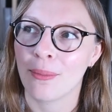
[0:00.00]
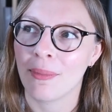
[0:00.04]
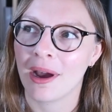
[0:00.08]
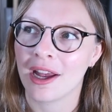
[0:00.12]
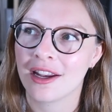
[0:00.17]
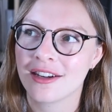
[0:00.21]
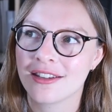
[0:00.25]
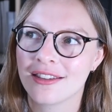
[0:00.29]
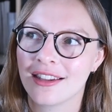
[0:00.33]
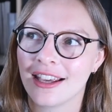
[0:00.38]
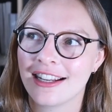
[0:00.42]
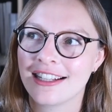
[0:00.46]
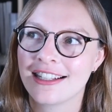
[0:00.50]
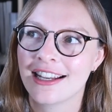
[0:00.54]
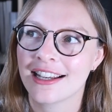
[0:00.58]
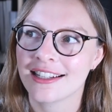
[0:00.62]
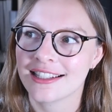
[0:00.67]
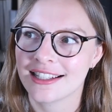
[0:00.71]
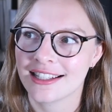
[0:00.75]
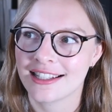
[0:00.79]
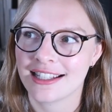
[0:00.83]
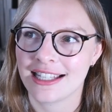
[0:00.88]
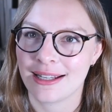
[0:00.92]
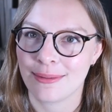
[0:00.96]
much that it
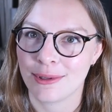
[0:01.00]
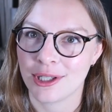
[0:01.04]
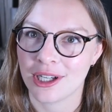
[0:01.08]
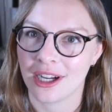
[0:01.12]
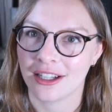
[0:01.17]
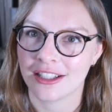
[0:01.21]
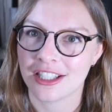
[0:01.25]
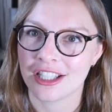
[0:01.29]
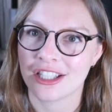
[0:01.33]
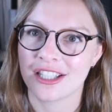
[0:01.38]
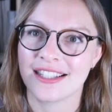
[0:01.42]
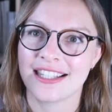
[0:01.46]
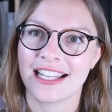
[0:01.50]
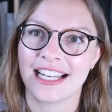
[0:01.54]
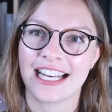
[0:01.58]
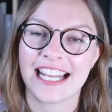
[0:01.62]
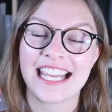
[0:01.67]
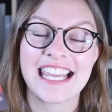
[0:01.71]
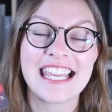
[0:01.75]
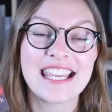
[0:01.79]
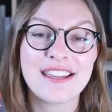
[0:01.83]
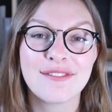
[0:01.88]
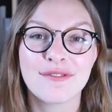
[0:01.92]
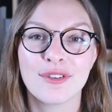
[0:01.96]
doesn't seem childish and
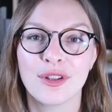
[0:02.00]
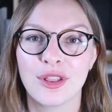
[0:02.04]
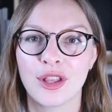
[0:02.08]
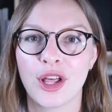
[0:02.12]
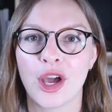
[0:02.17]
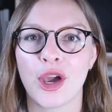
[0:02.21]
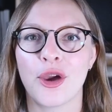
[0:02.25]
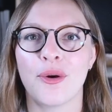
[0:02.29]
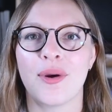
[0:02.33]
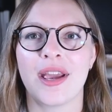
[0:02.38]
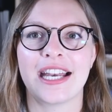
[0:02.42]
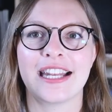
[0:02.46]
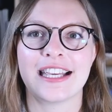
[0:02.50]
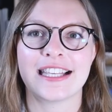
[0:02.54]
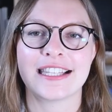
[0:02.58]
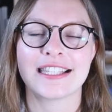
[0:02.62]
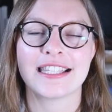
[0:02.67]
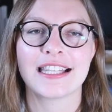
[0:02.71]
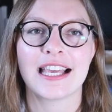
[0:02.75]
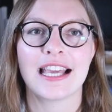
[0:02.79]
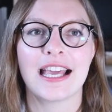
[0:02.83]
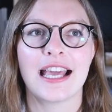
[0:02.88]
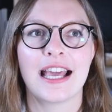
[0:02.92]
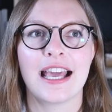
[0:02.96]
silly, even though it
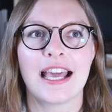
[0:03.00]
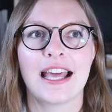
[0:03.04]
is